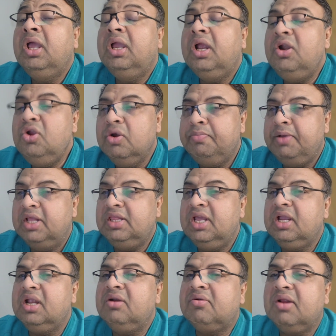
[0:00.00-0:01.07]

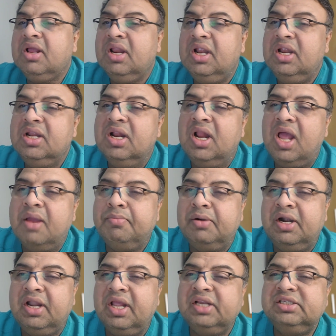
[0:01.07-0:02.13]
idiopathic intracranial
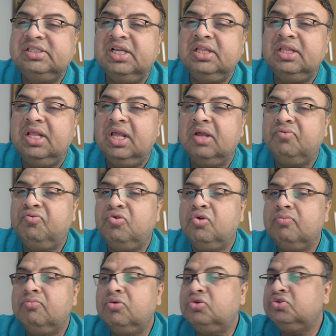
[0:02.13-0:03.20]
hypertension. Therefore,
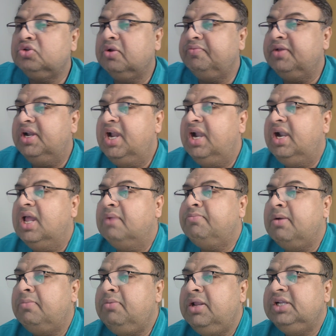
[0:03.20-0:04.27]
most of the data
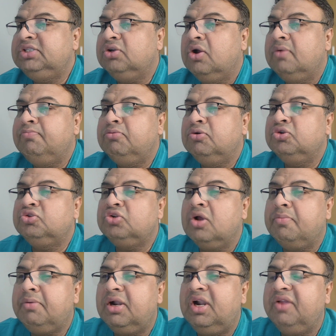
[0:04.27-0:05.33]
published on
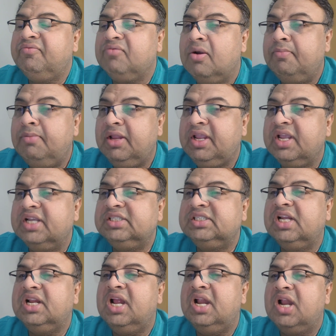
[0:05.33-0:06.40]
postoperative
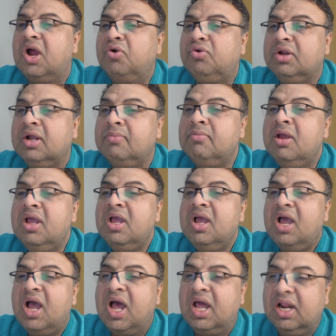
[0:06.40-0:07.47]
complication and outcome
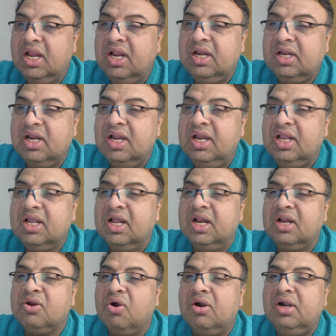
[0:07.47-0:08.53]
are in clinical
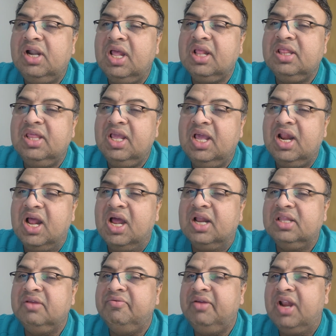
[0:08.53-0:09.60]
context. There are
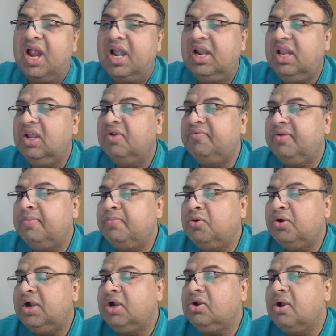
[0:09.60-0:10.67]
the variety of
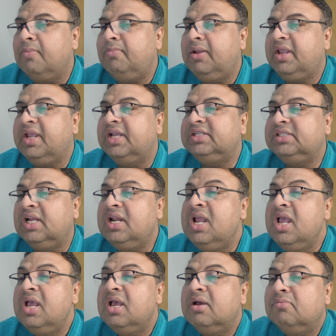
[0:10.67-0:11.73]
reported complications,
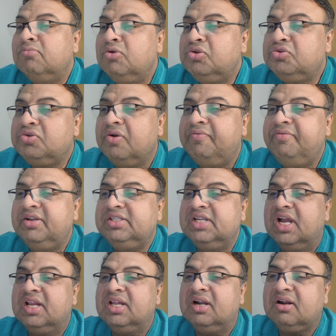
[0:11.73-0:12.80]
most of which
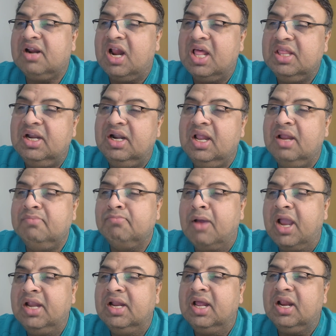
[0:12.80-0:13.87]
are the transient and
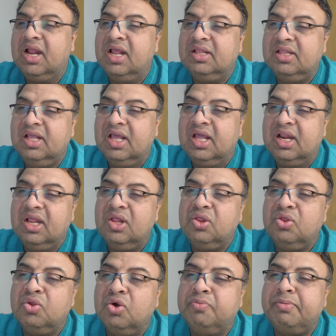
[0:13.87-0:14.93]
minor, and there
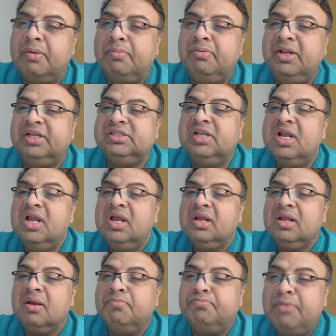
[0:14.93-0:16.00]
is no published
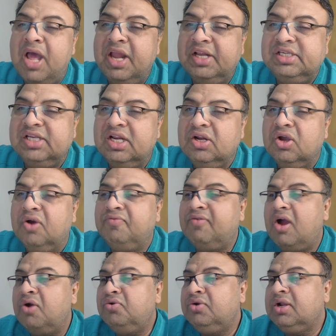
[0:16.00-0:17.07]
comparison of
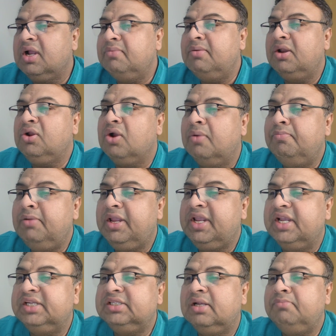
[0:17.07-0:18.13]
outcome and
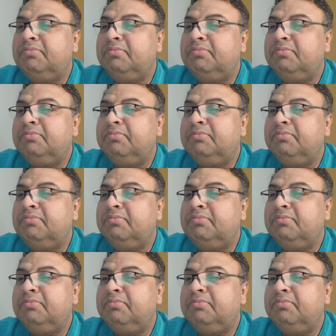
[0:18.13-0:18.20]
complication